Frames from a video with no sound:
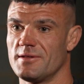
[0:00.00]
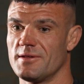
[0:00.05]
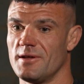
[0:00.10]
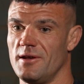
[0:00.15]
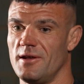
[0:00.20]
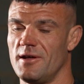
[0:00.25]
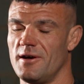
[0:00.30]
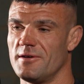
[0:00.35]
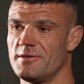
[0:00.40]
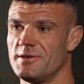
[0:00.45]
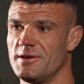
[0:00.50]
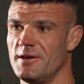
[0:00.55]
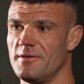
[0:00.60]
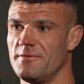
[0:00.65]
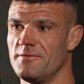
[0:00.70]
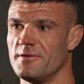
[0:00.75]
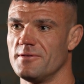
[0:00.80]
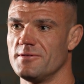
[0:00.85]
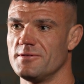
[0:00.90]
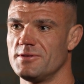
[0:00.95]
a lot of
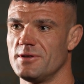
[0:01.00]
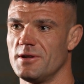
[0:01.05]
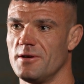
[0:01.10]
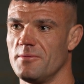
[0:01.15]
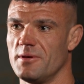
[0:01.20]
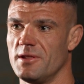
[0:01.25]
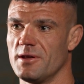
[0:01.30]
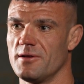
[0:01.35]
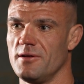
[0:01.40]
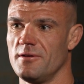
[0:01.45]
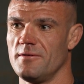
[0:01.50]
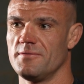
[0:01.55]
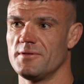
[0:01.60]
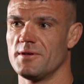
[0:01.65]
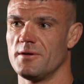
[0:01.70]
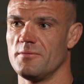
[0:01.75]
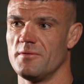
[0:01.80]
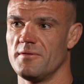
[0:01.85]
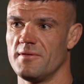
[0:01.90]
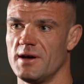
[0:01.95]
difference, you know, with the gloves
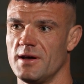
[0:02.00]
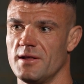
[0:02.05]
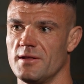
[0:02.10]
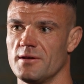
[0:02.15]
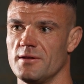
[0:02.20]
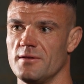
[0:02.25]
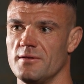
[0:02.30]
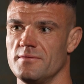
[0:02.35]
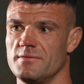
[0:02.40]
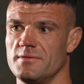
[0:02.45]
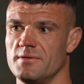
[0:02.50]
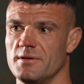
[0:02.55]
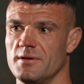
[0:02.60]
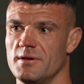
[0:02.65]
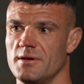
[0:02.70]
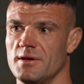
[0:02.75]
on, without the gloves.